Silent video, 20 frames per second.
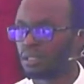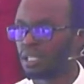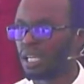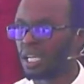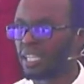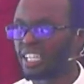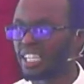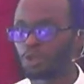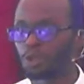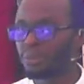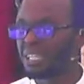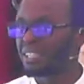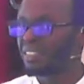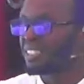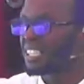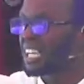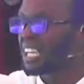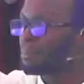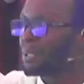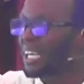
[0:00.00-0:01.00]
that we may
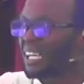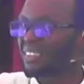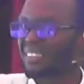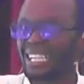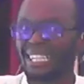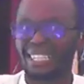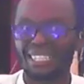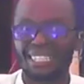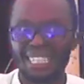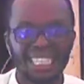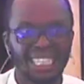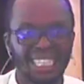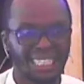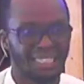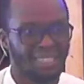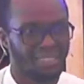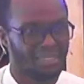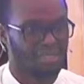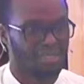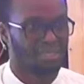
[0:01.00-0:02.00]
see a brother in
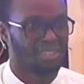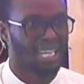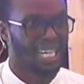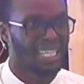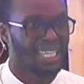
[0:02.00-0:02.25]
need and